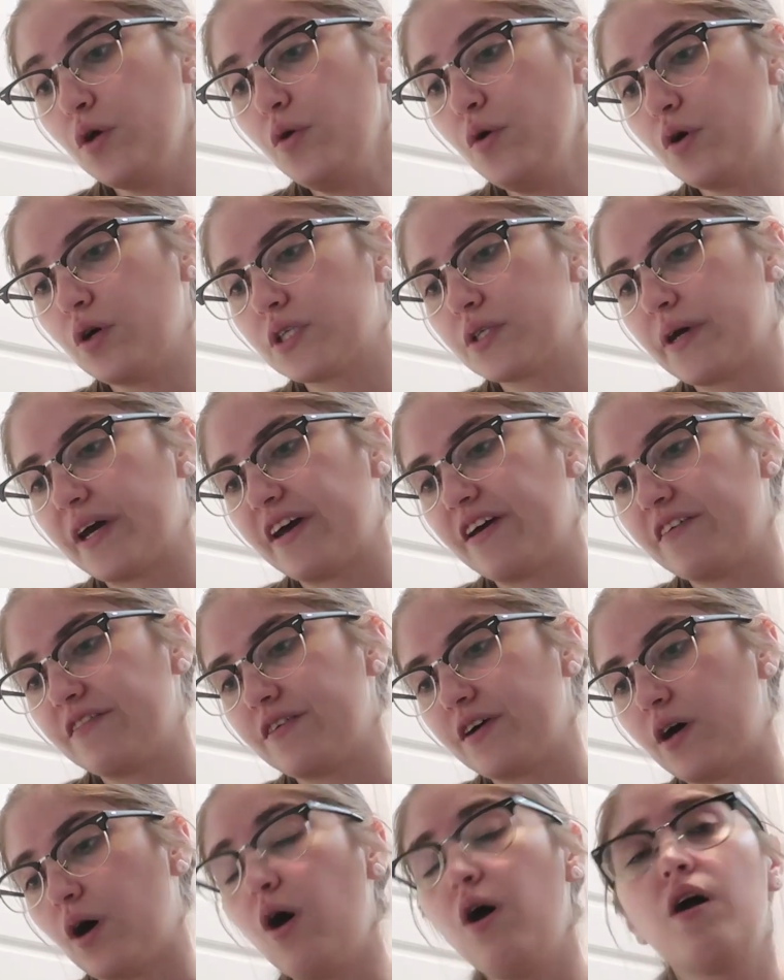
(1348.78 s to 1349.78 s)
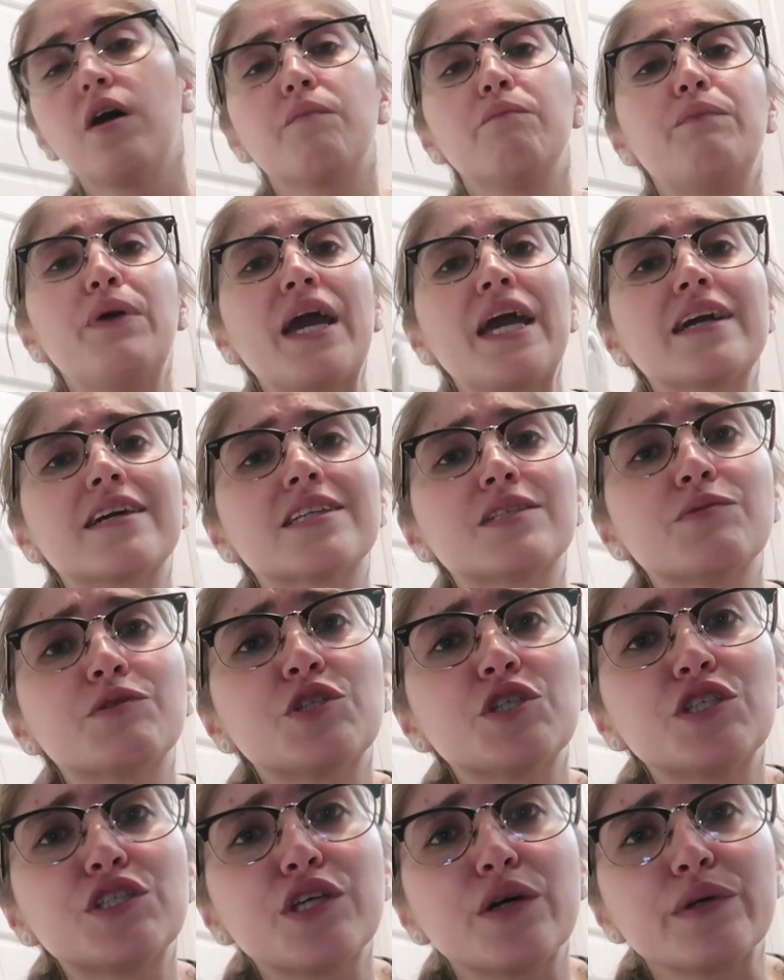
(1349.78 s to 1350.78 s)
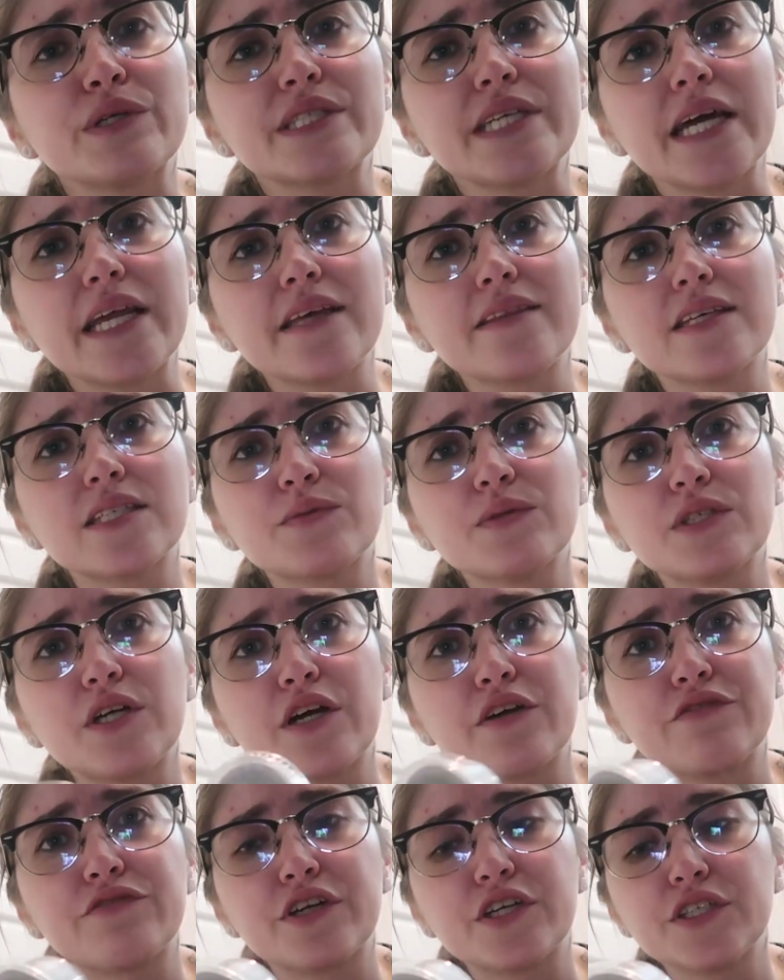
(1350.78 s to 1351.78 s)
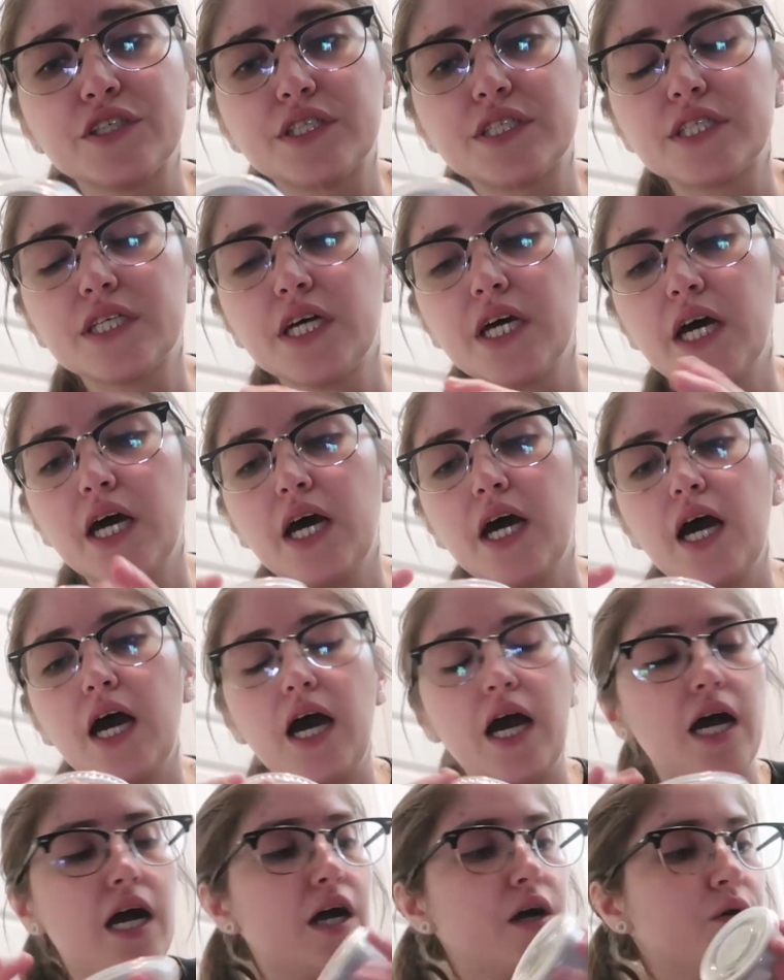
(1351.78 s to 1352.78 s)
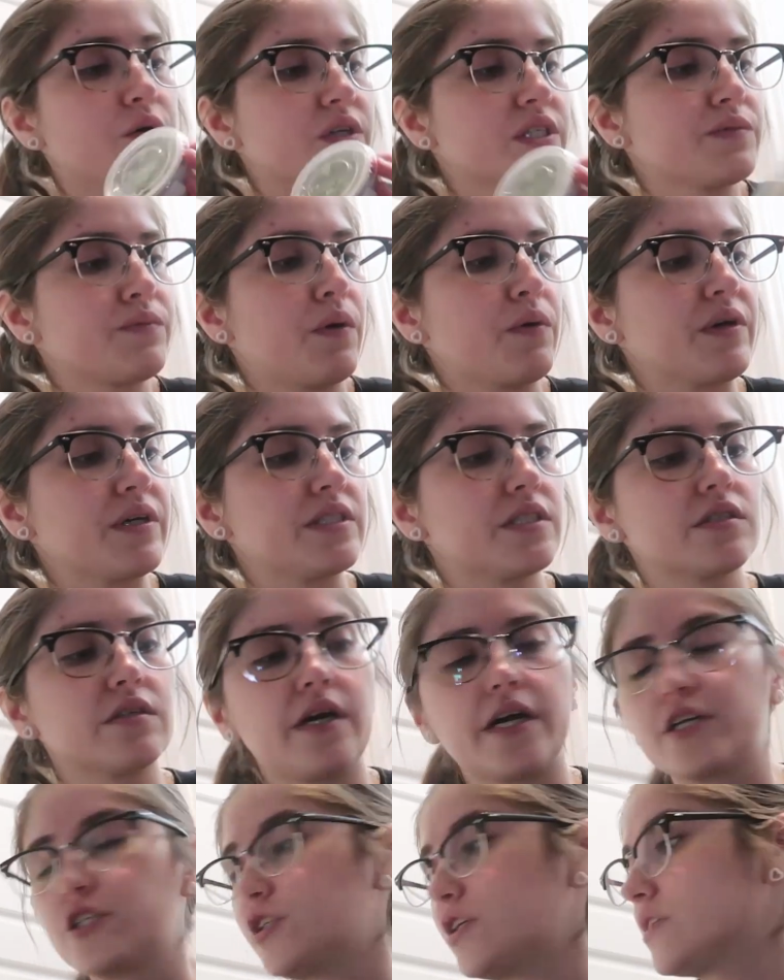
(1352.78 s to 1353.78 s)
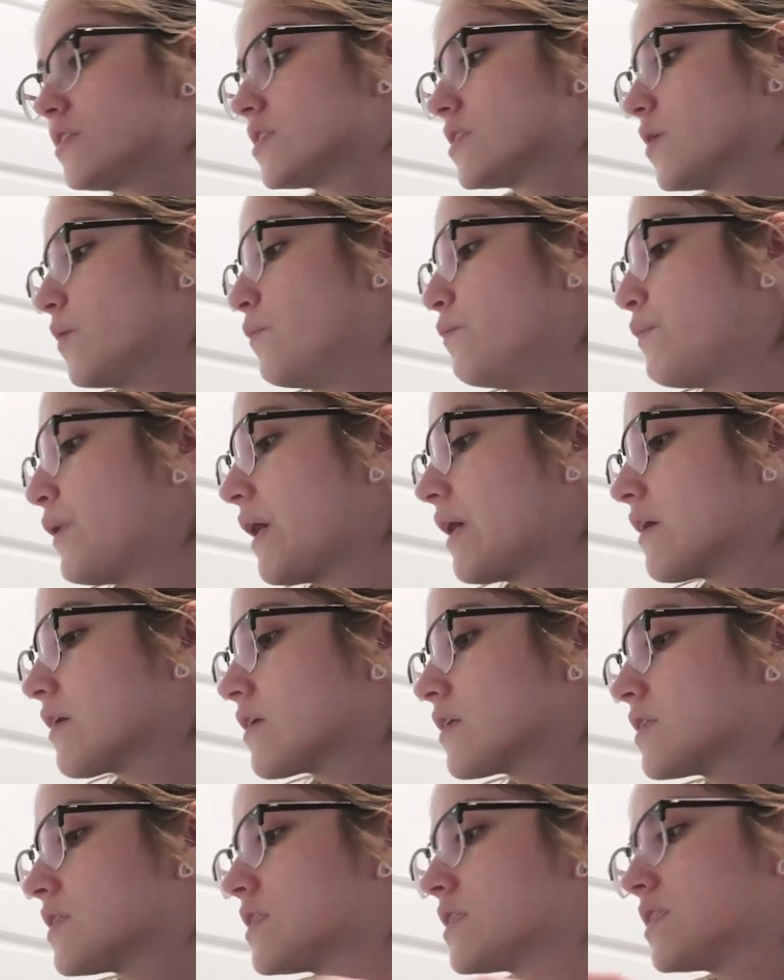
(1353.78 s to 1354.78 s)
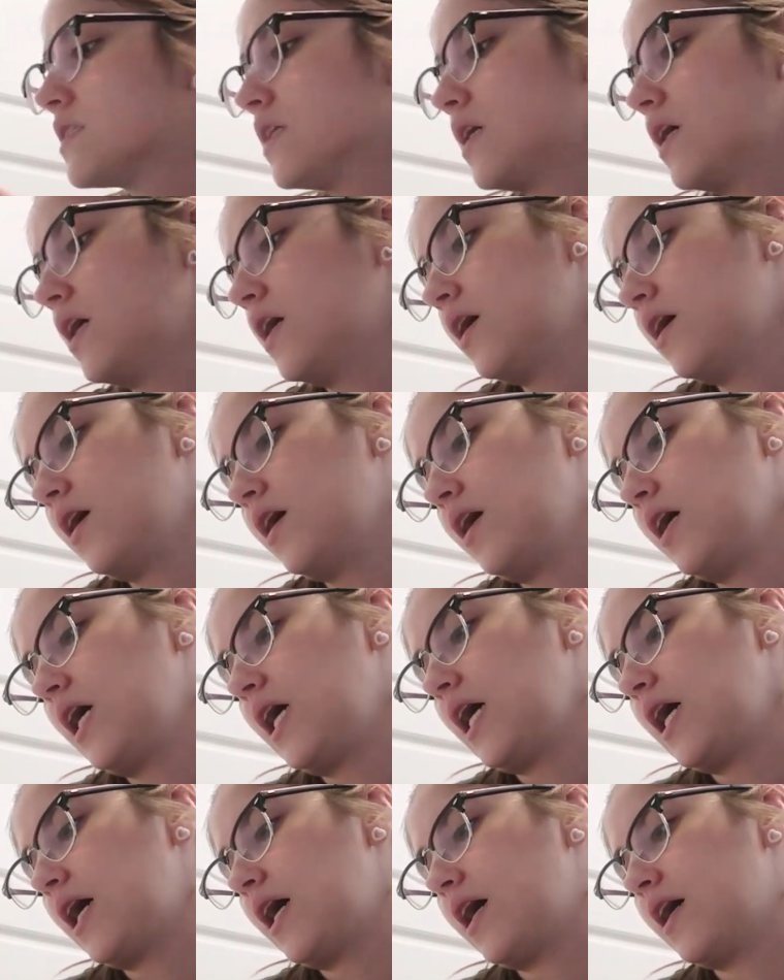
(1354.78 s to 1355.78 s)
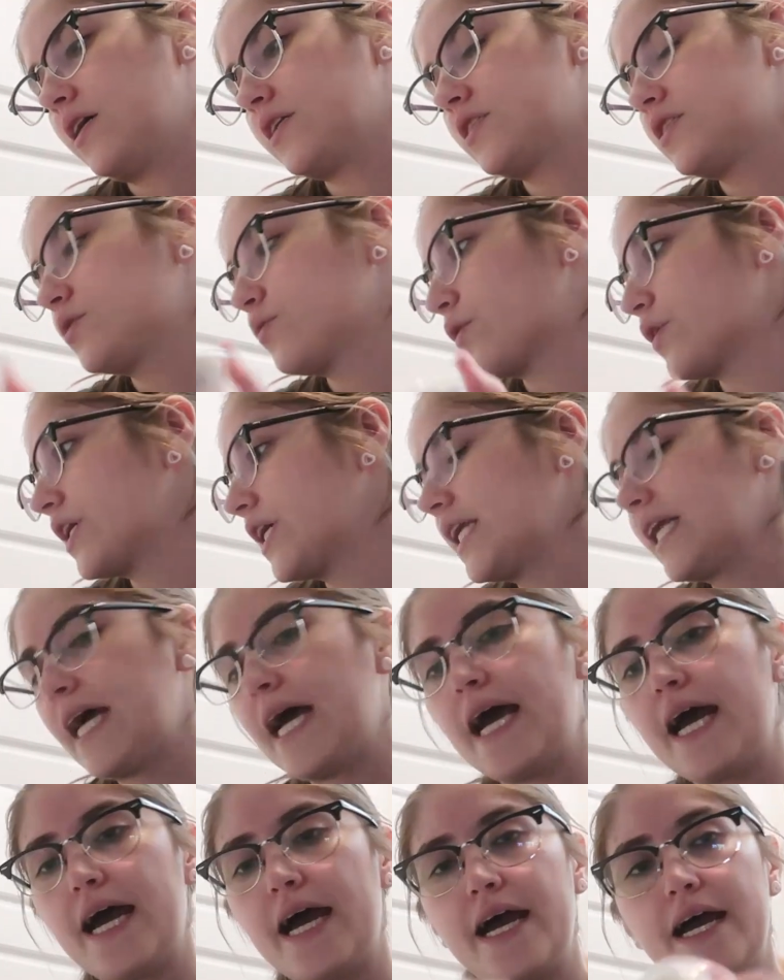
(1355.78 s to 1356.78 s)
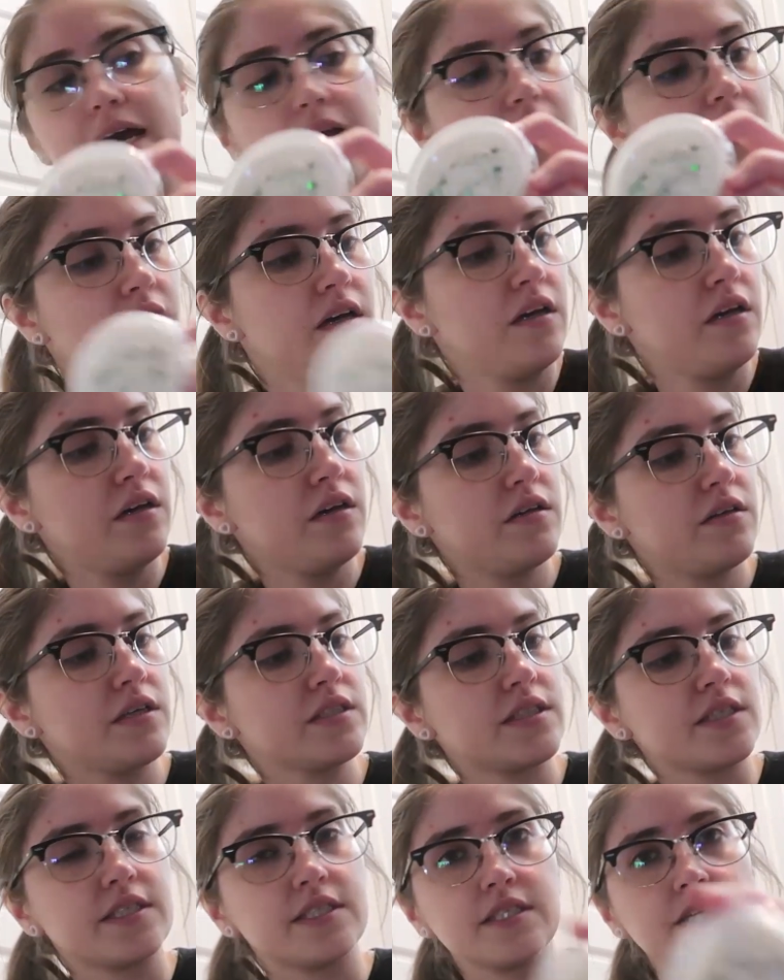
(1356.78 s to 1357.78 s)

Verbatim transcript: Ooh, so I have, oh, Binks, which is so exciting. This was our first uh, Hocus Pocus collection, so Binks, uh, Sorting Hat, this is